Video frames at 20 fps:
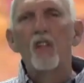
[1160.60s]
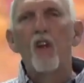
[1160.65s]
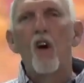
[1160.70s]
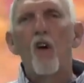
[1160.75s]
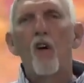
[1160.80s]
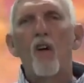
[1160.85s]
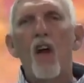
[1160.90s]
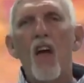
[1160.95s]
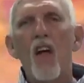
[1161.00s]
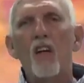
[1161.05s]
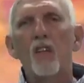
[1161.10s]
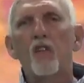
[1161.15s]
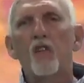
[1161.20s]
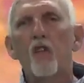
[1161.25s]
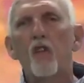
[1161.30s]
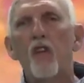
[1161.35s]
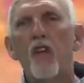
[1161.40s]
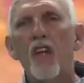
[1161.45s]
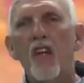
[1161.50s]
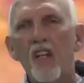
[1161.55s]
aren't
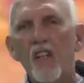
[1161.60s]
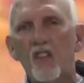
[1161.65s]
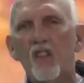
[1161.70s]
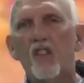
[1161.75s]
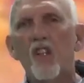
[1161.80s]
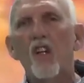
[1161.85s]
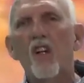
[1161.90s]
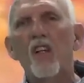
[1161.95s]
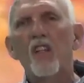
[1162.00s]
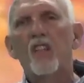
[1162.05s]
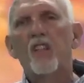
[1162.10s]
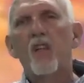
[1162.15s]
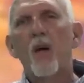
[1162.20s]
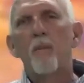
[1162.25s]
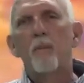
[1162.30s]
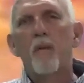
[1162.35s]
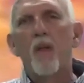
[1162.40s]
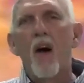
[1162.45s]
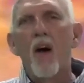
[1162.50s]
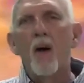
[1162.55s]
answered instantly
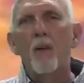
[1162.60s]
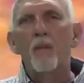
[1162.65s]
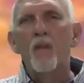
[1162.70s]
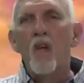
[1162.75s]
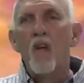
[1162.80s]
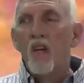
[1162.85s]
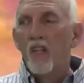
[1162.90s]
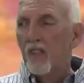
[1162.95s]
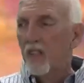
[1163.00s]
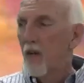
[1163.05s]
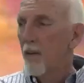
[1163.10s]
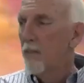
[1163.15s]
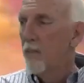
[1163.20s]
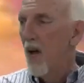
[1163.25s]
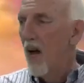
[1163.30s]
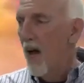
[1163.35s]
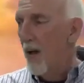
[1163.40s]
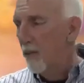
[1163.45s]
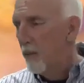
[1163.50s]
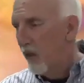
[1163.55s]
sometimes.
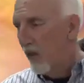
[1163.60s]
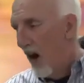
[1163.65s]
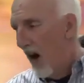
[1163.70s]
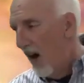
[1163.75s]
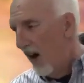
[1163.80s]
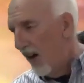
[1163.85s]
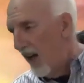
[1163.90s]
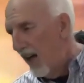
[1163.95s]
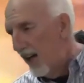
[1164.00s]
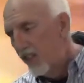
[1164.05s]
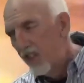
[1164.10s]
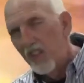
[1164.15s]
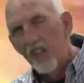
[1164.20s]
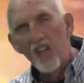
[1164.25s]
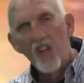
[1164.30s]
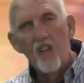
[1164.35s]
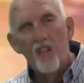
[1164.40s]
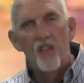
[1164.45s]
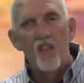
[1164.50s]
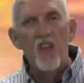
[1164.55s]
Sometimes God has to
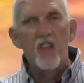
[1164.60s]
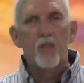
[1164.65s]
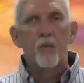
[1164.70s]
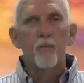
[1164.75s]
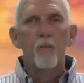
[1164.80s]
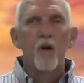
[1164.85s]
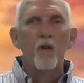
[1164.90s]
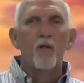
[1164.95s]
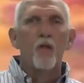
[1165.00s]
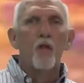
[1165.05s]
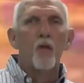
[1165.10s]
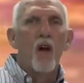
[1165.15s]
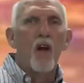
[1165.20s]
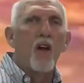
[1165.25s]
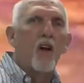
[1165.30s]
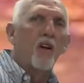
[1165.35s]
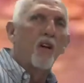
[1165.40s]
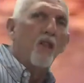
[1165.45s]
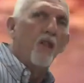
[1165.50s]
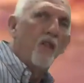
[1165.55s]
get this moved
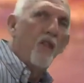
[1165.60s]
around and